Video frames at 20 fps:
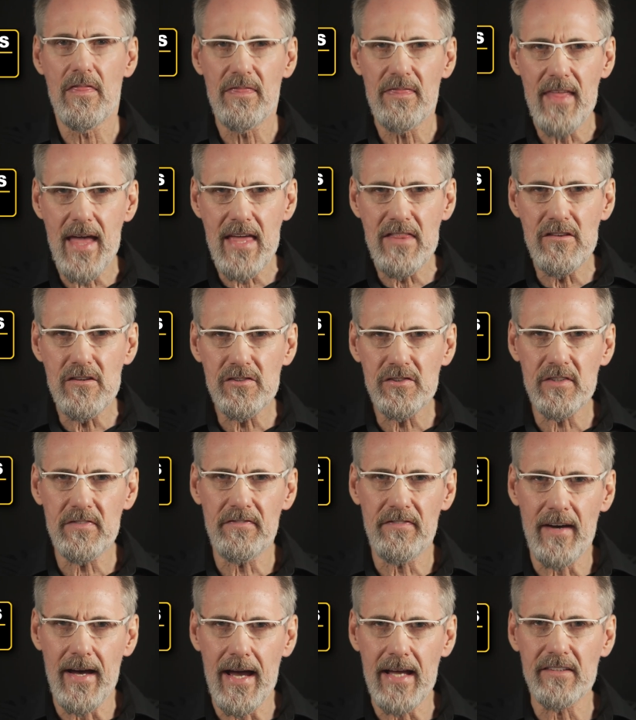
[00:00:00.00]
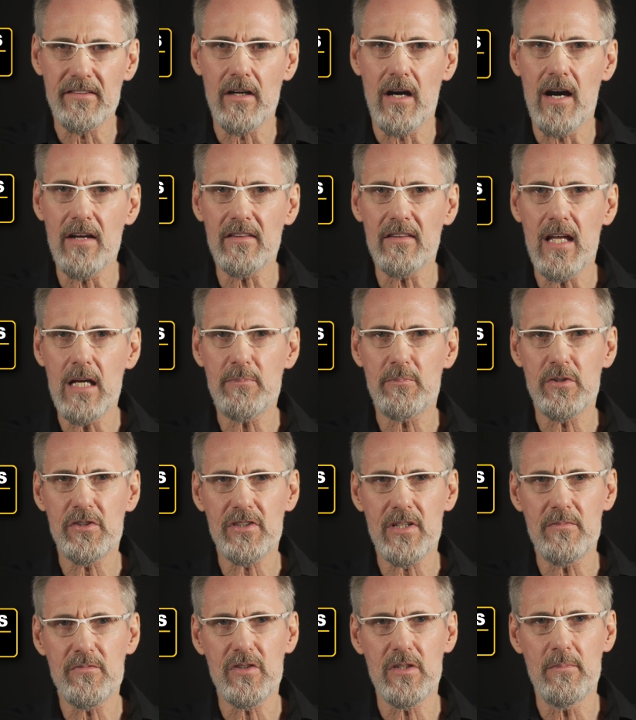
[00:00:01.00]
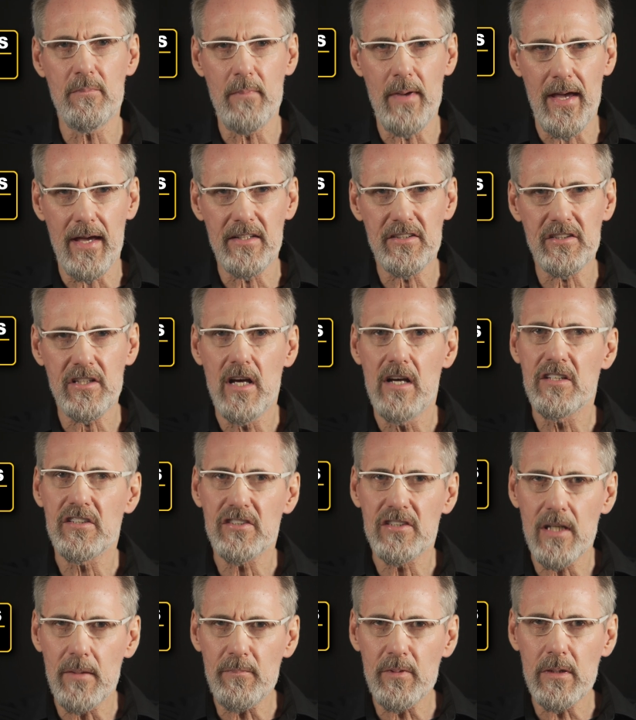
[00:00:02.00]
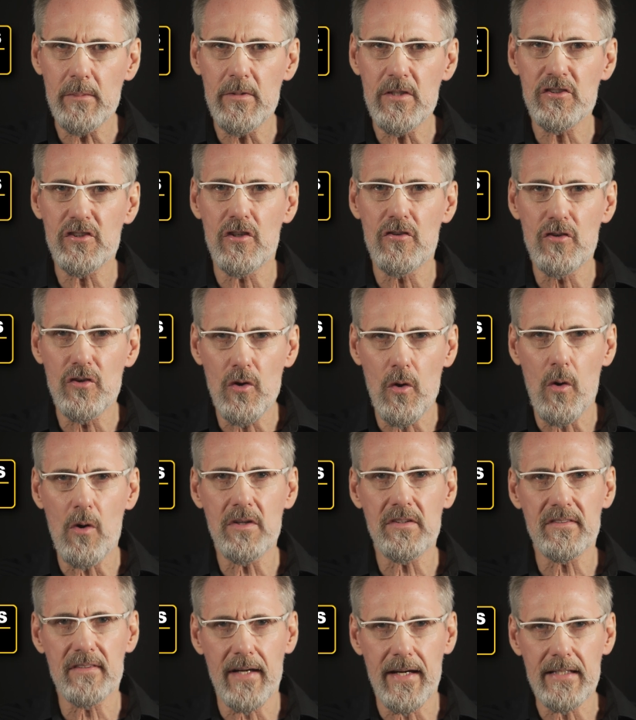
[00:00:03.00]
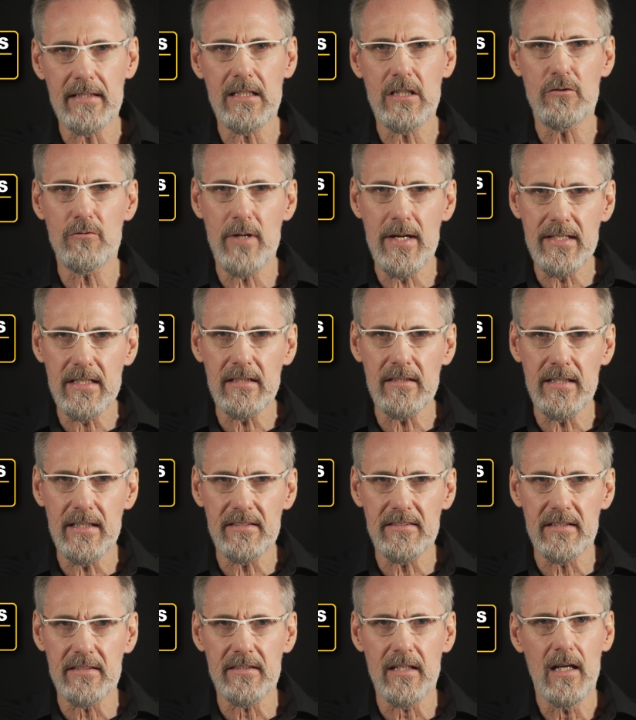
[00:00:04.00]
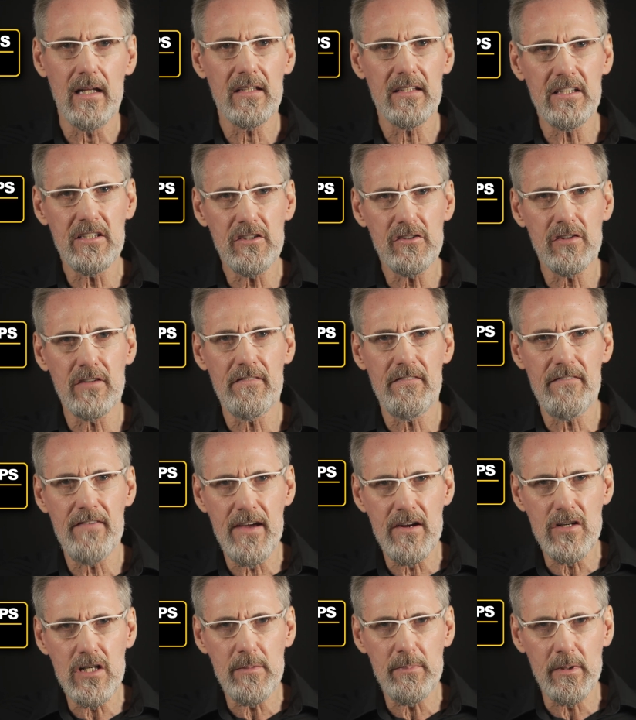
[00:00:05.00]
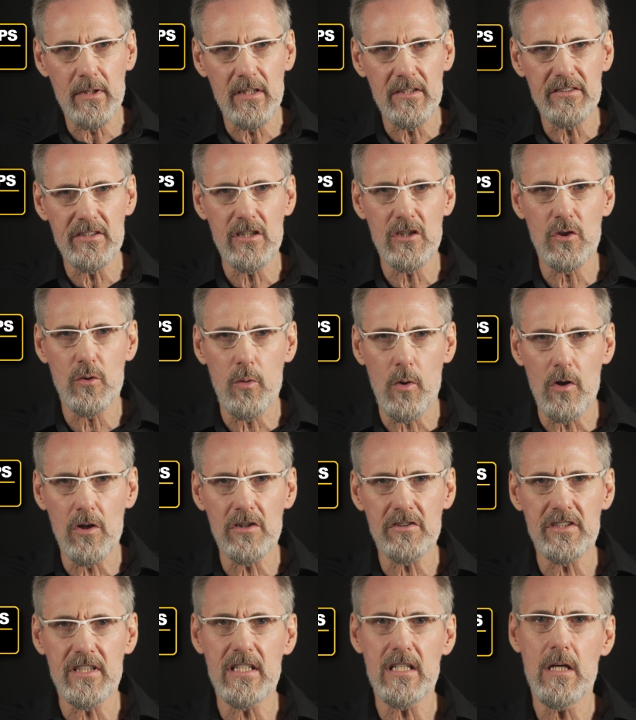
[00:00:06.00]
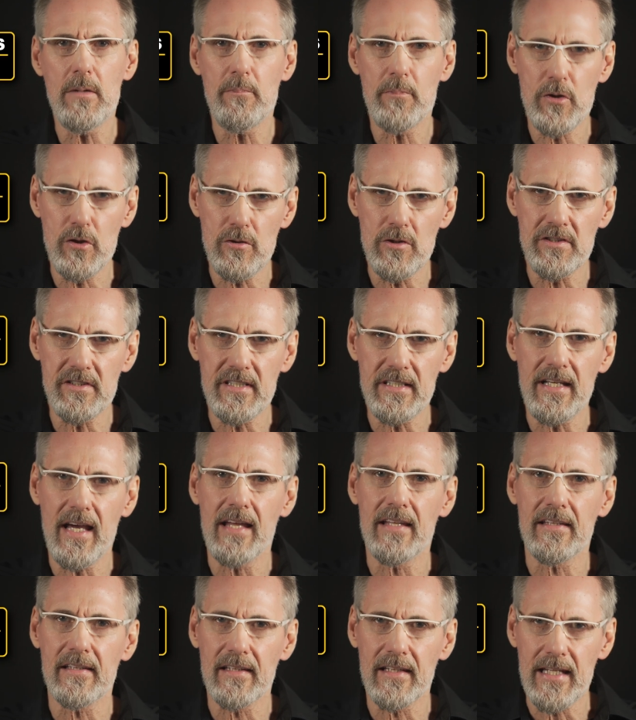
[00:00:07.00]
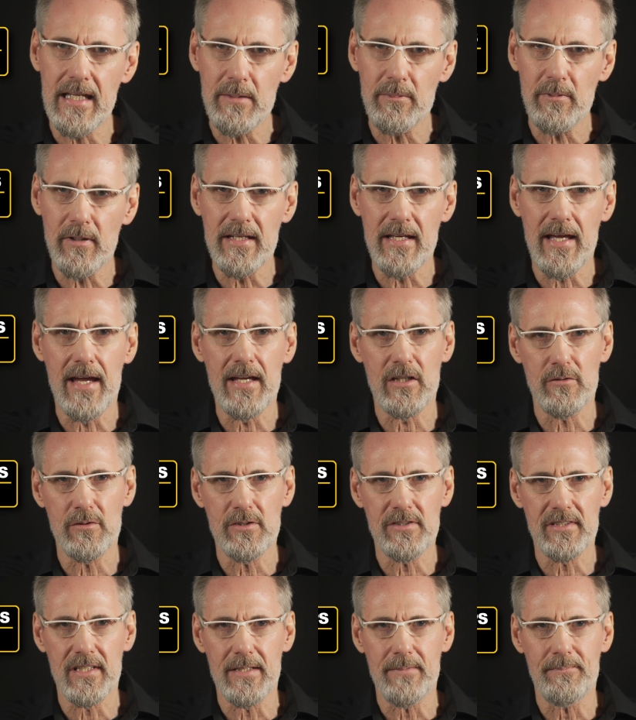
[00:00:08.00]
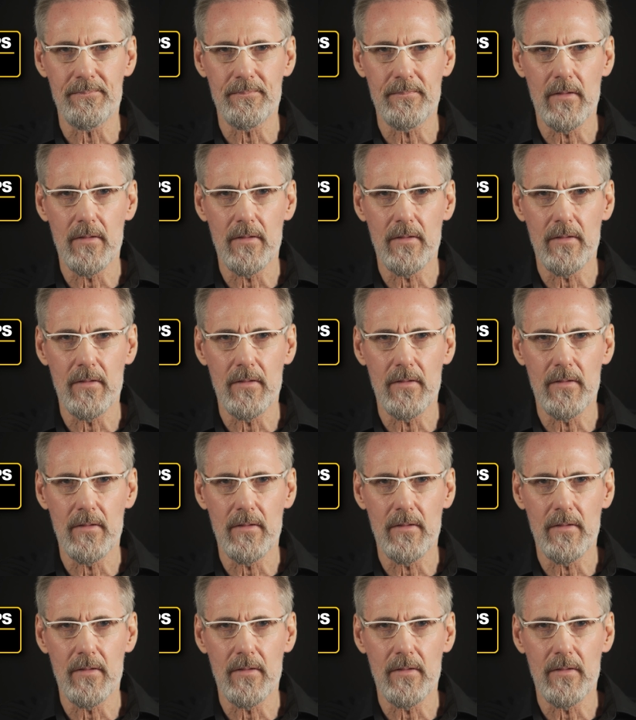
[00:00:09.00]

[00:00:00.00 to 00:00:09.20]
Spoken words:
Then there's the fact that unlike prescription meds, supplements are not tightly regulated, leading to variability in quality, purity, and labeling accuracy.